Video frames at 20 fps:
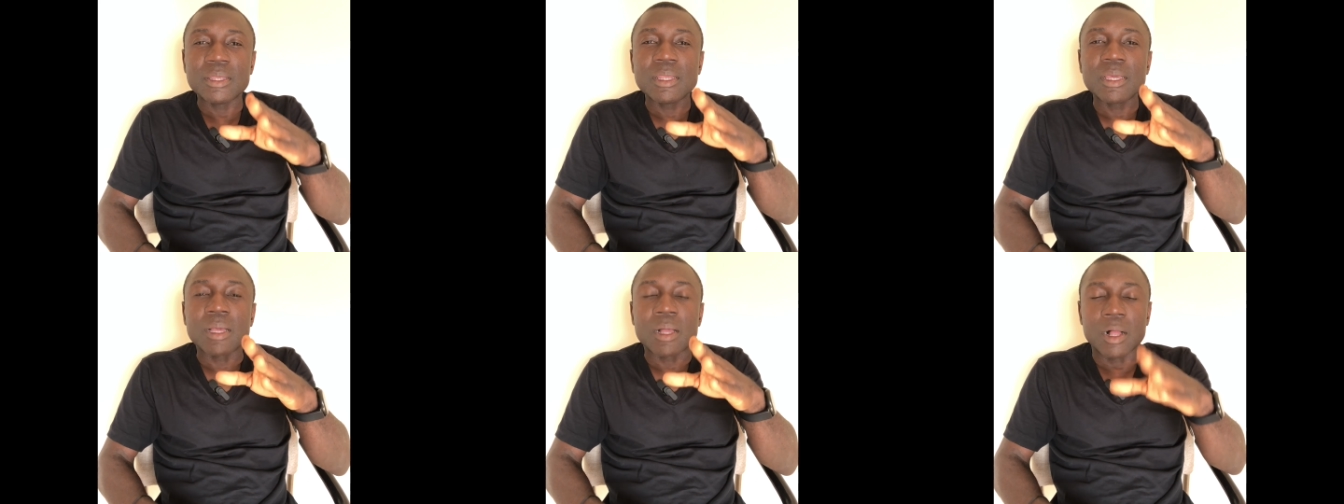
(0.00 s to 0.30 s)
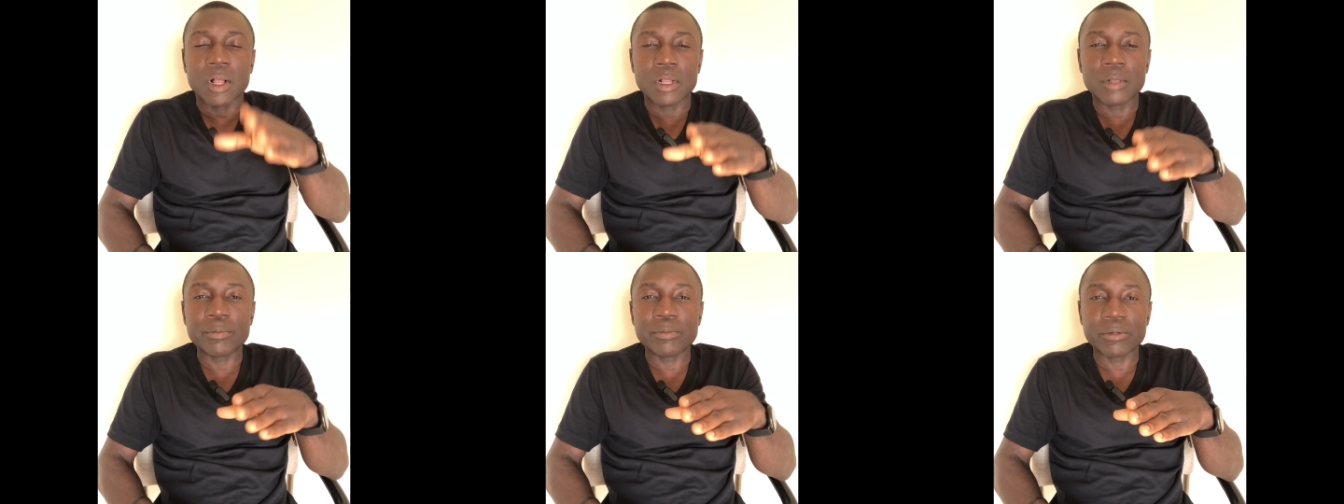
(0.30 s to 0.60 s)
the
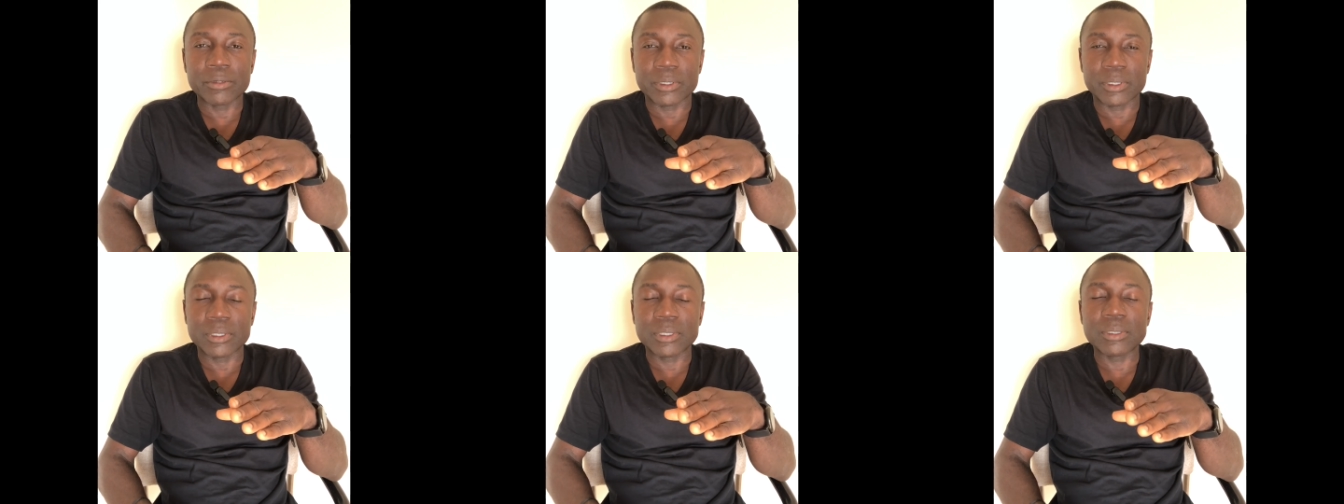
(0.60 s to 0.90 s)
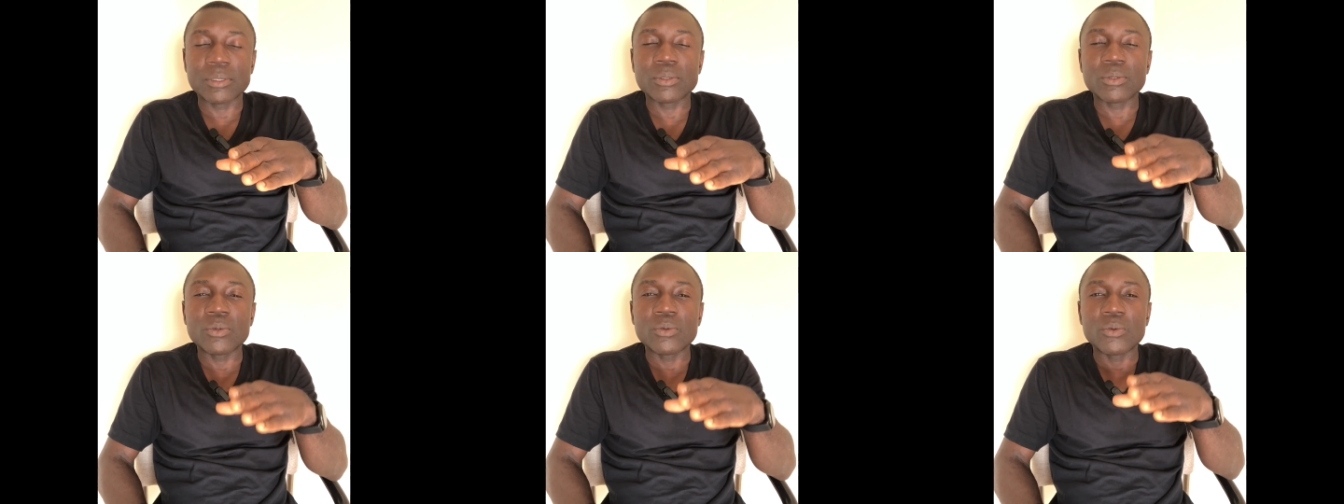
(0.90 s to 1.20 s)

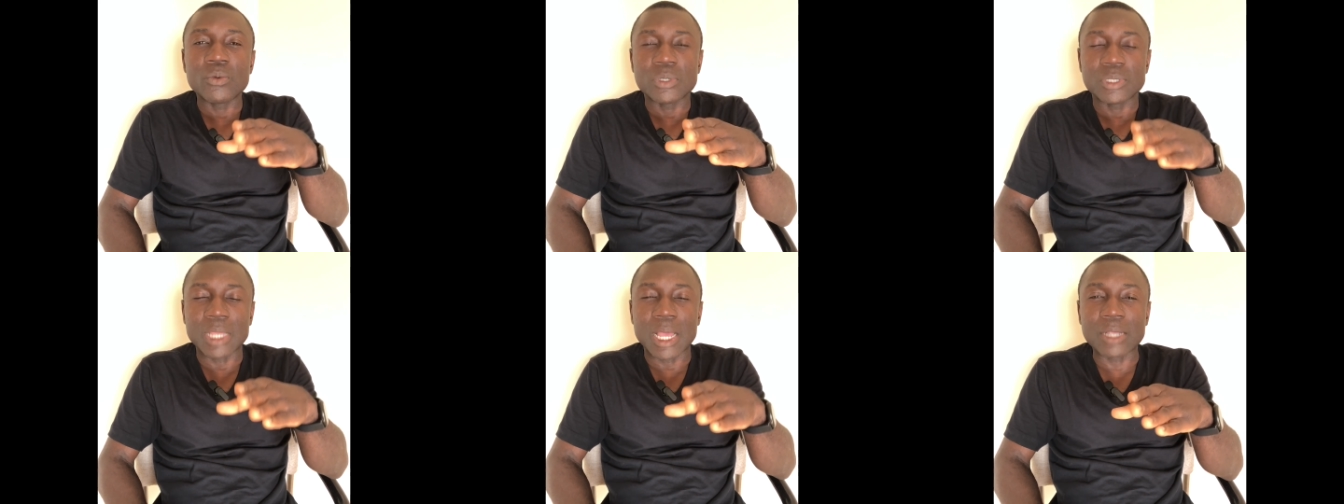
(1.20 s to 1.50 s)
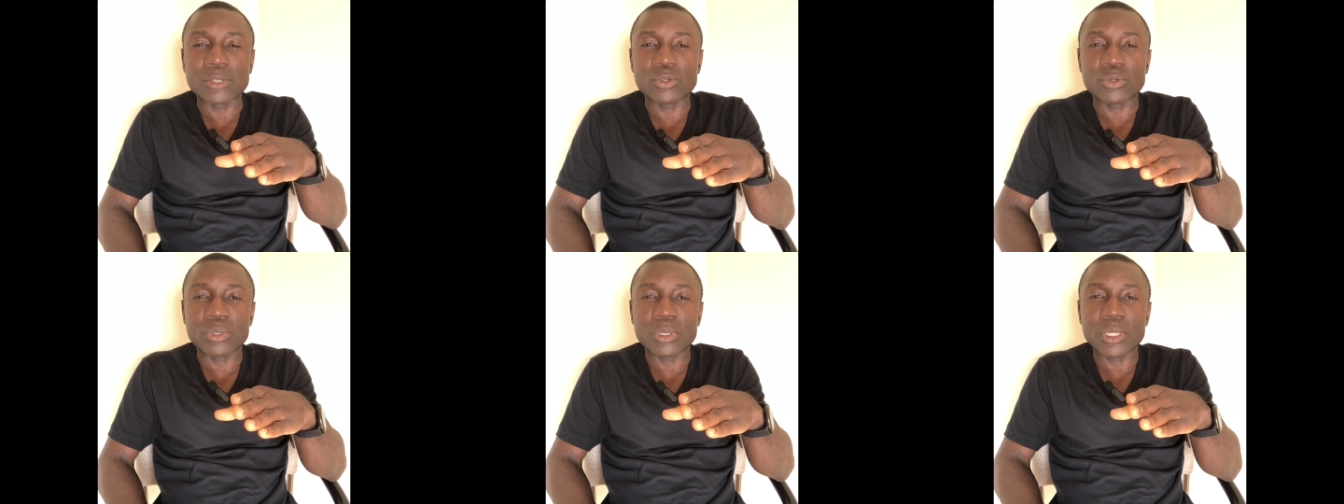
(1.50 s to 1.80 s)
culprit was
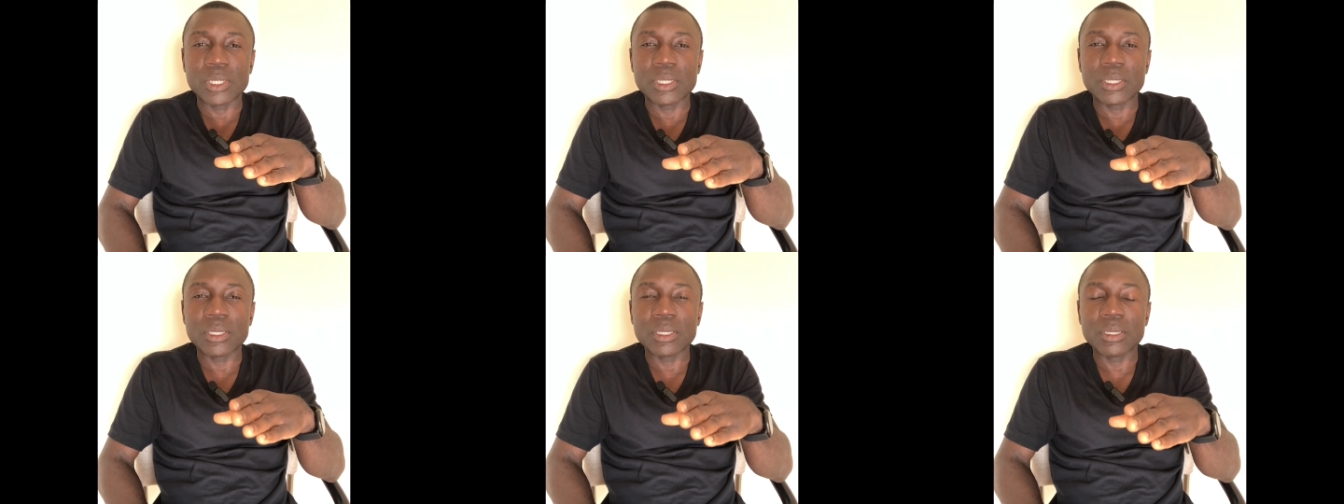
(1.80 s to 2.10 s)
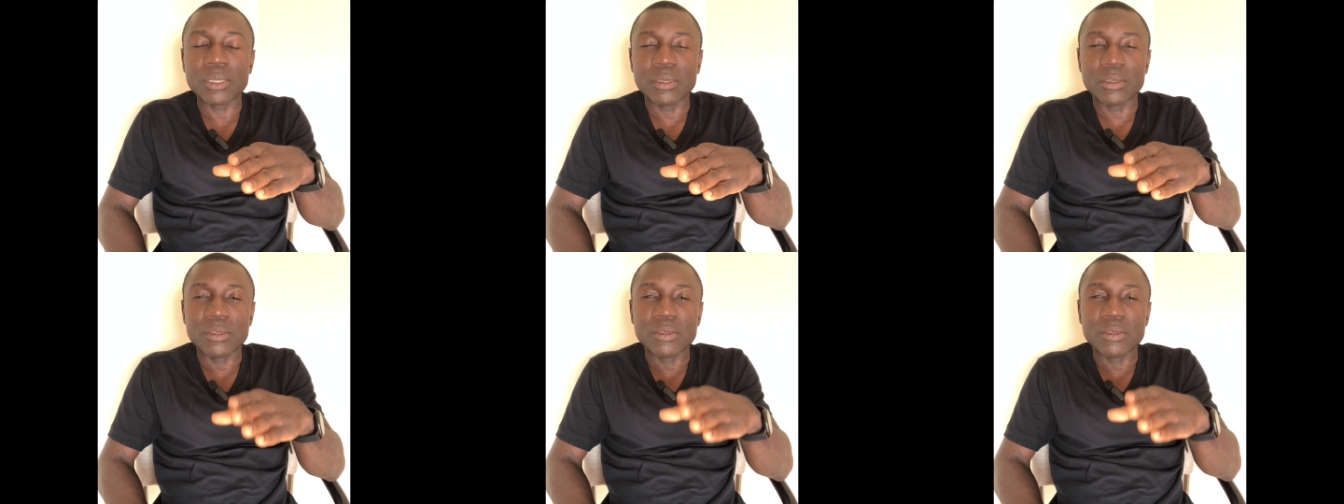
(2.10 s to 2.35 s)
actually